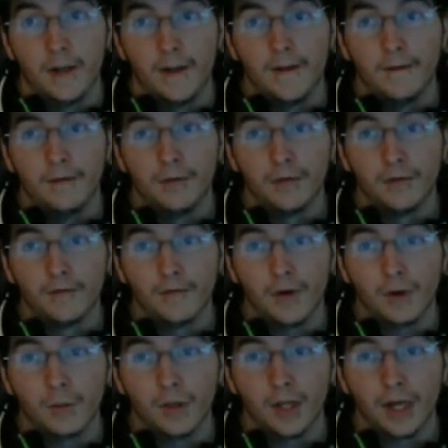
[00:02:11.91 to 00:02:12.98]
Through the front
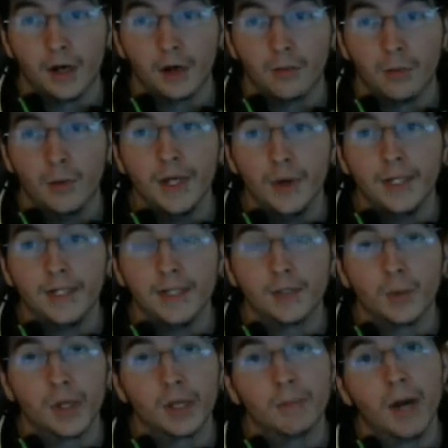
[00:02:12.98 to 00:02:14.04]
where the arrow points is where
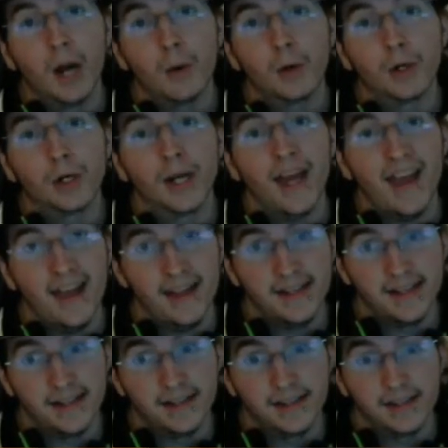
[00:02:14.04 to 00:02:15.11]
the power
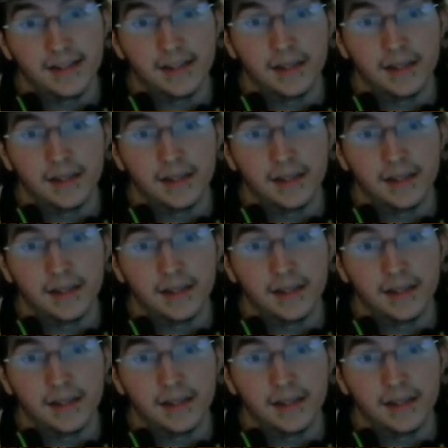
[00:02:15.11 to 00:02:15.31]
exits.